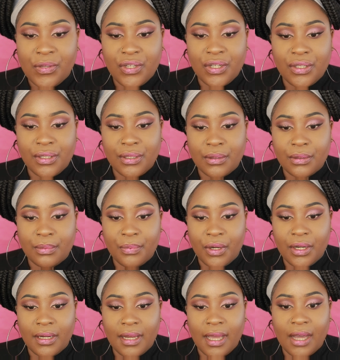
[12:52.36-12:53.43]
just
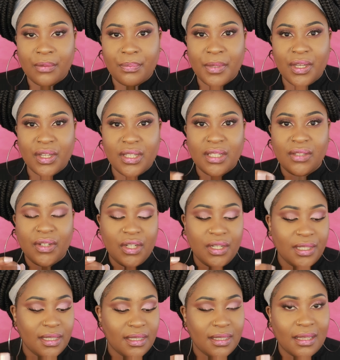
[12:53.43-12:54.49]
spread it out because it's very
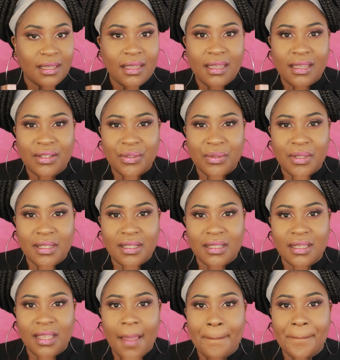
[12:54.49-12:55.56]
sticky, as you can
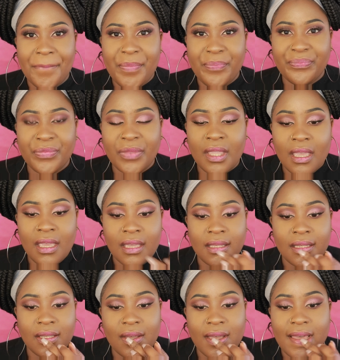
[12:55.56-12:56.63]
see.
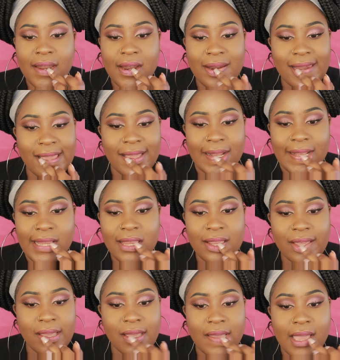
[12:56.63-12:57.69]
So I don't like
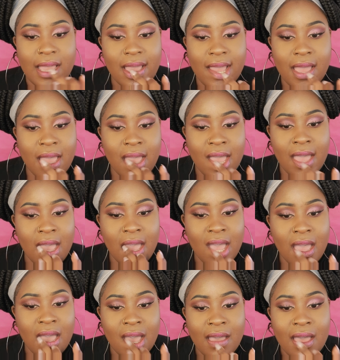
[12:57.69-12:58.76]
to
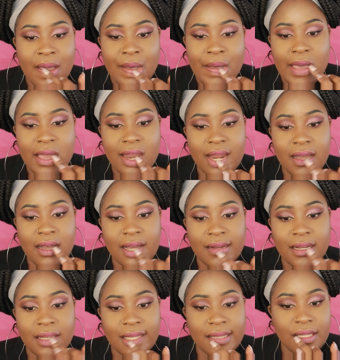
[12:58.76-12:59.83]
put
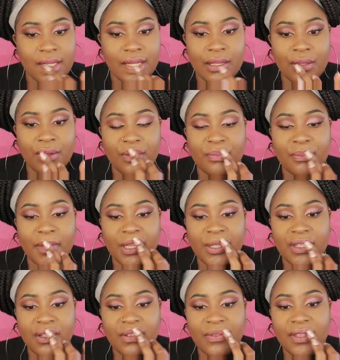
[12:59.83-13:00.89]
on too
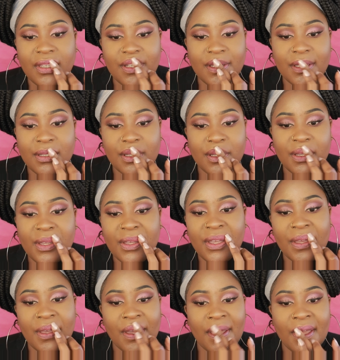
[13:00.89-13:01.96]
much of it,
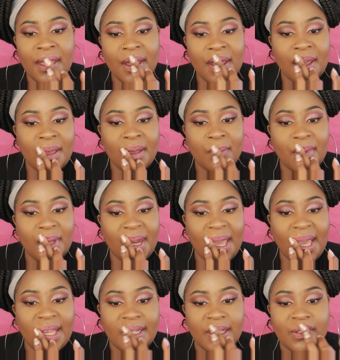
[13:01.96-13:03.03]
but
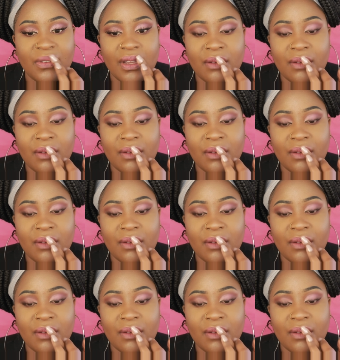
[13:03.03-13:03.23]
I just